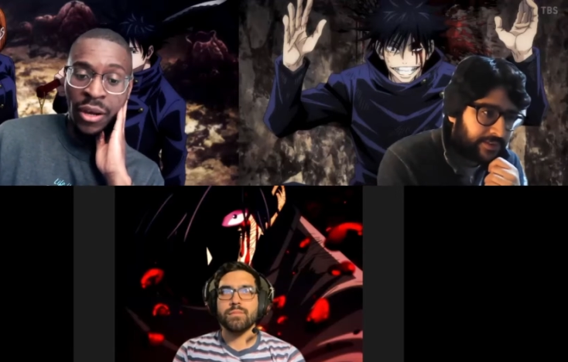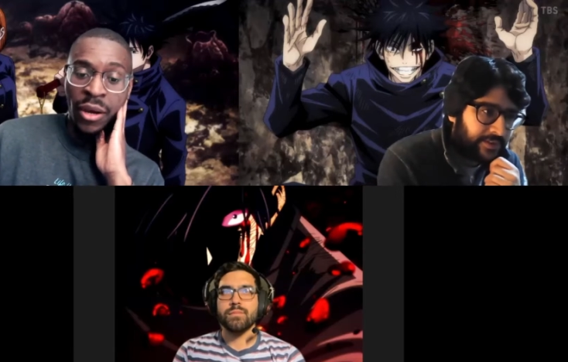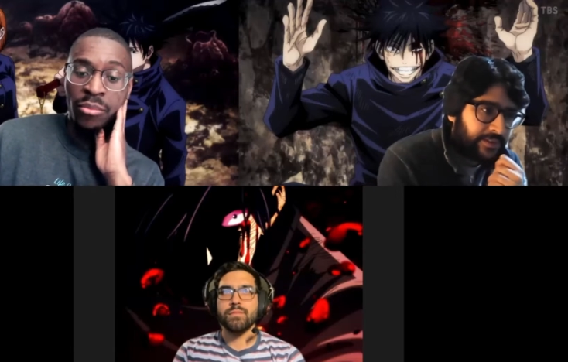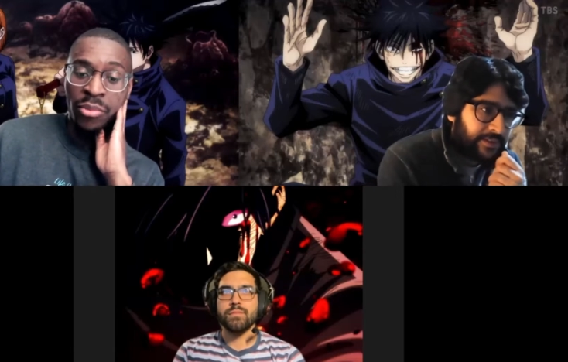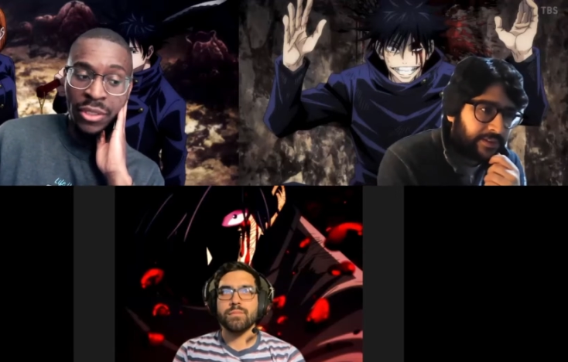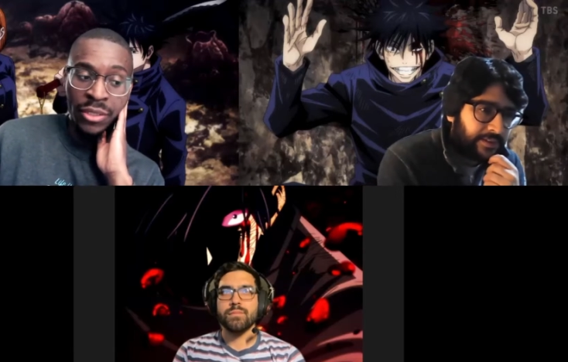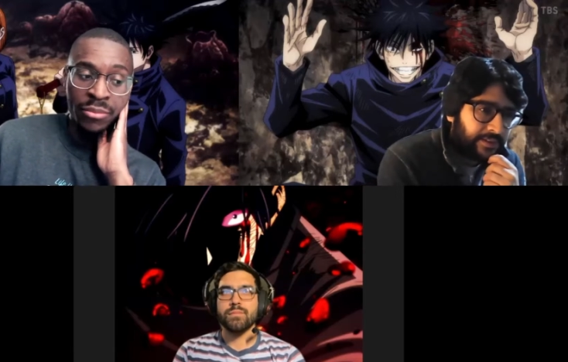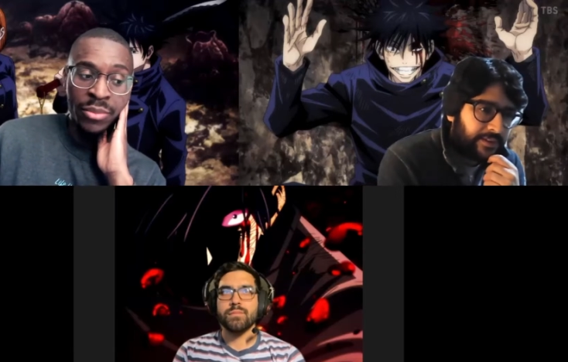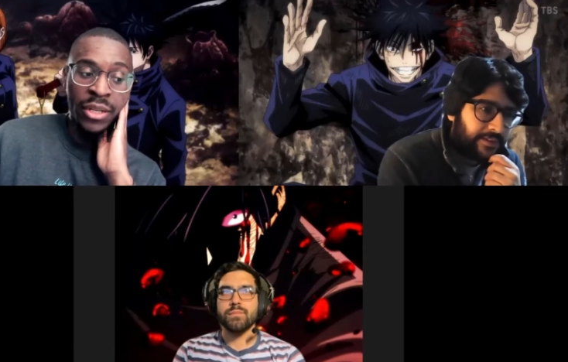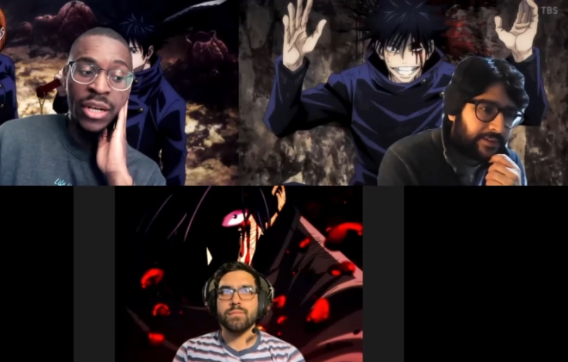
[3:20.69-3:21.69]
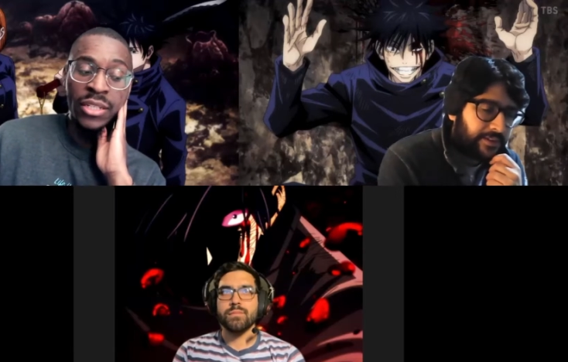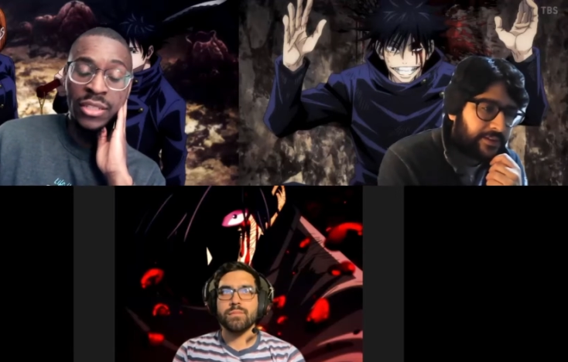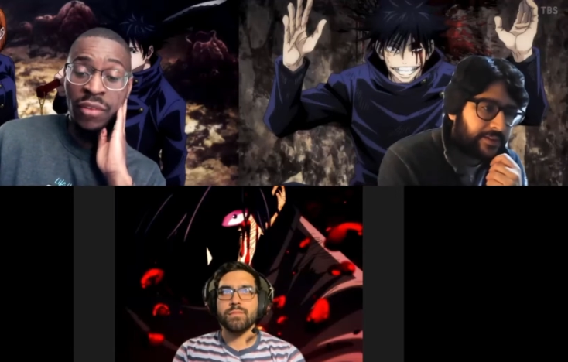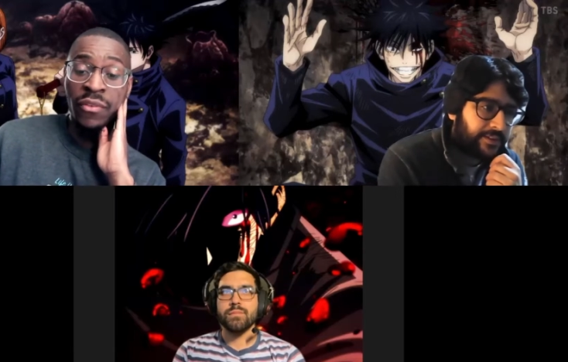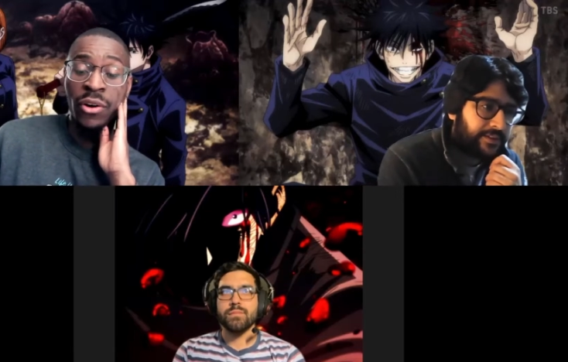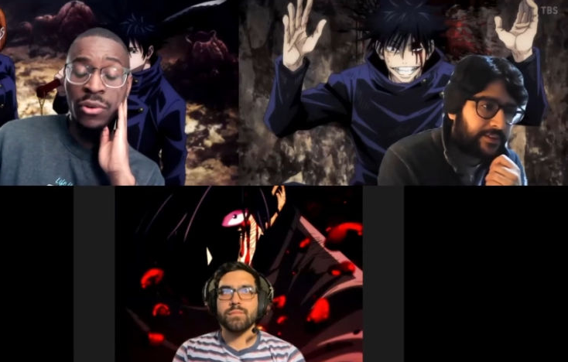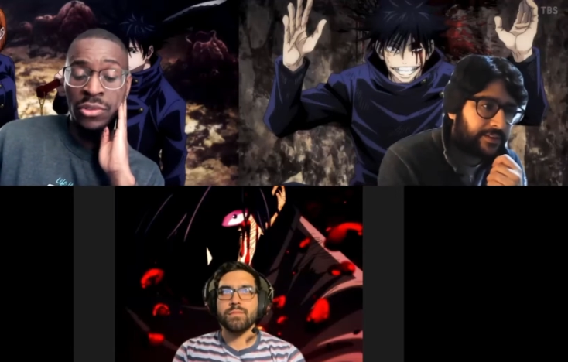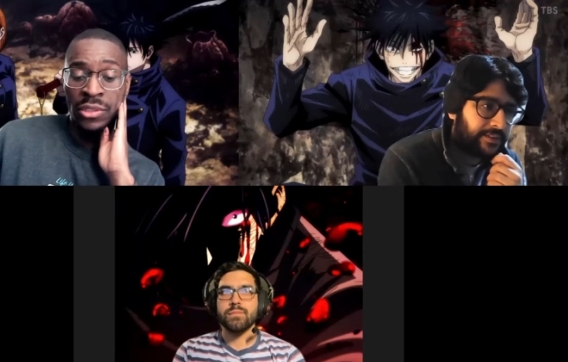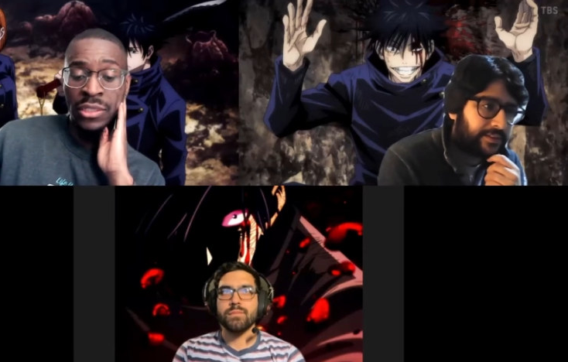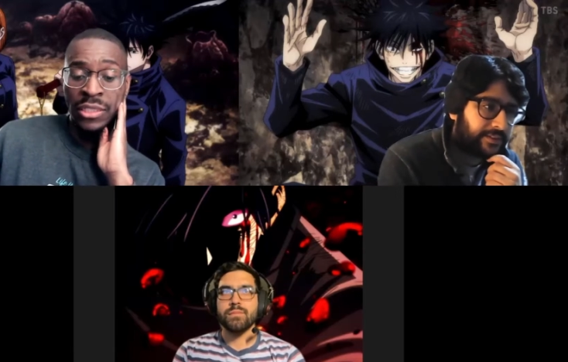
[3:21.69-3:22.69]
Speaker 1: upbringing because of the whole
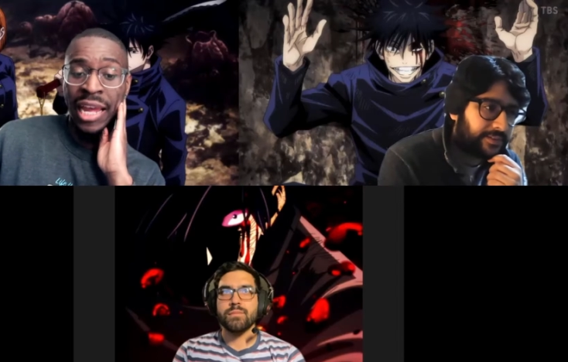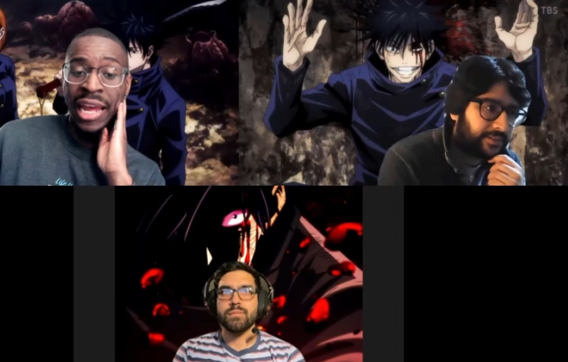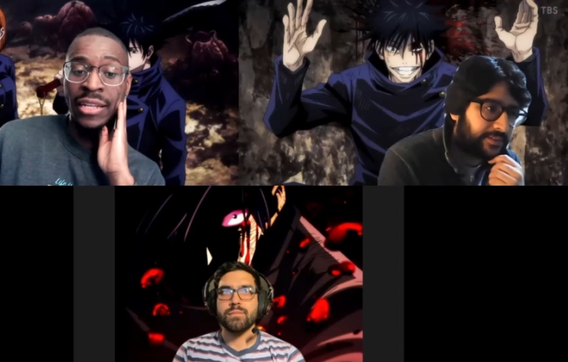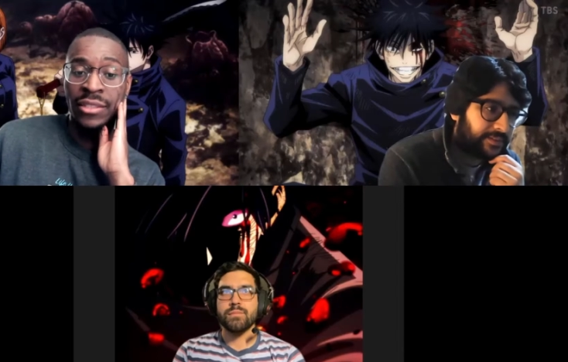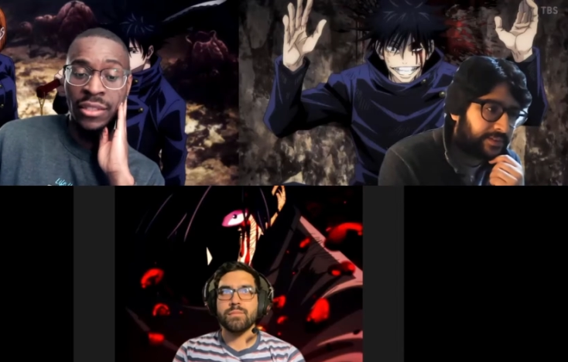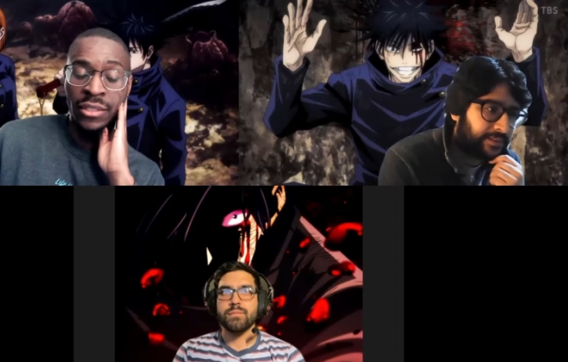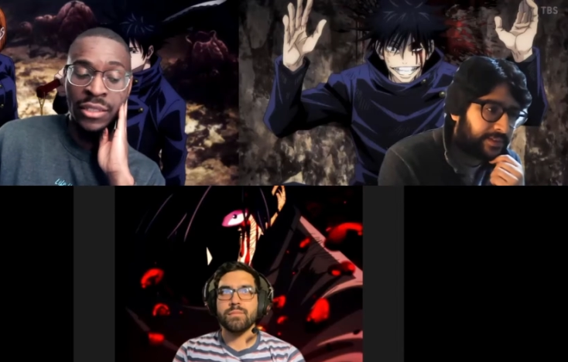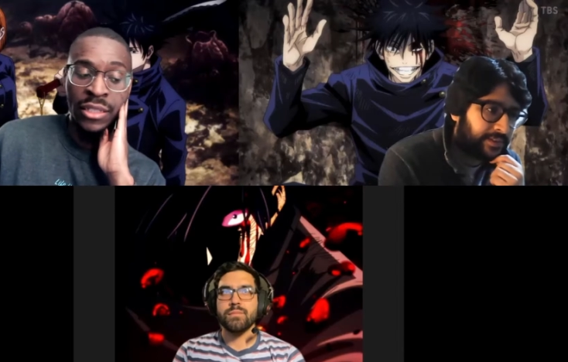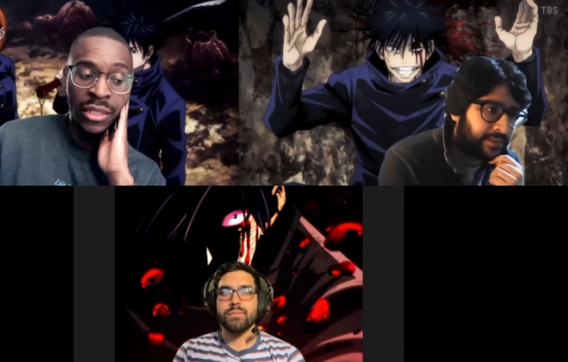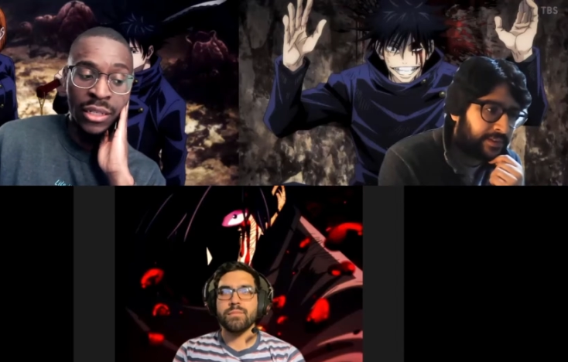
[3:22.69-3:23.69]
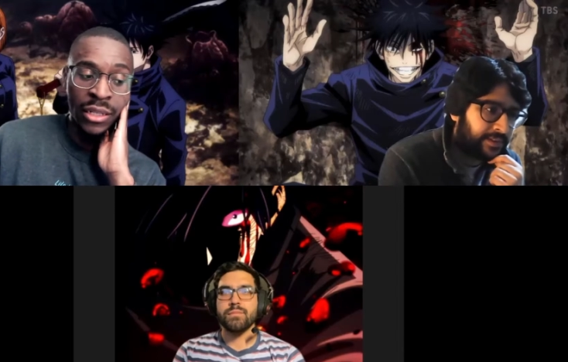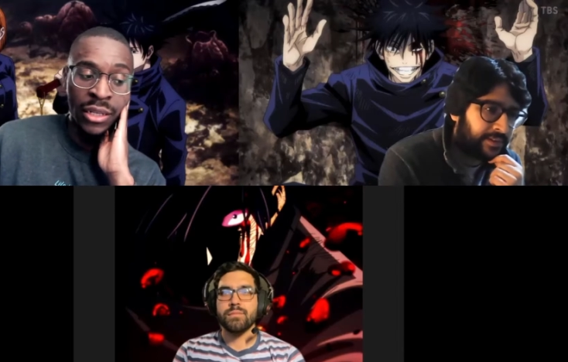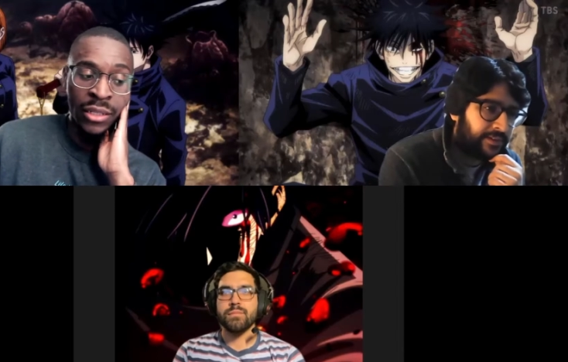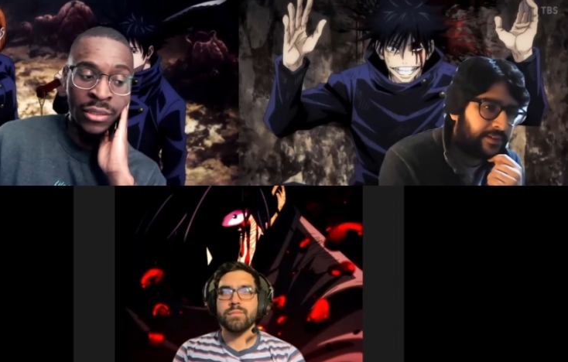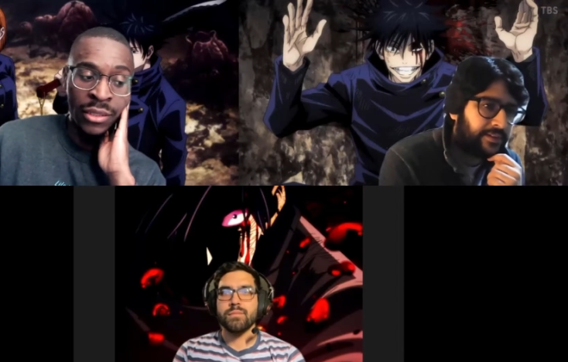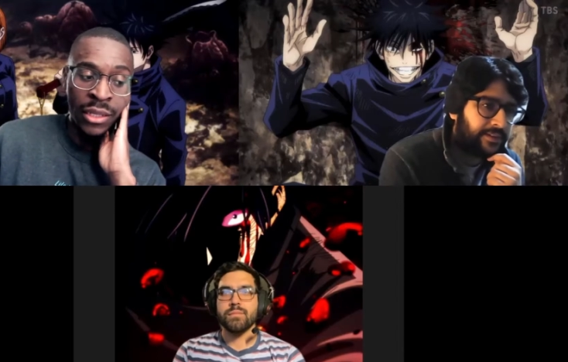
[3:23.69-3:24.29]
tie to the Zenin clan.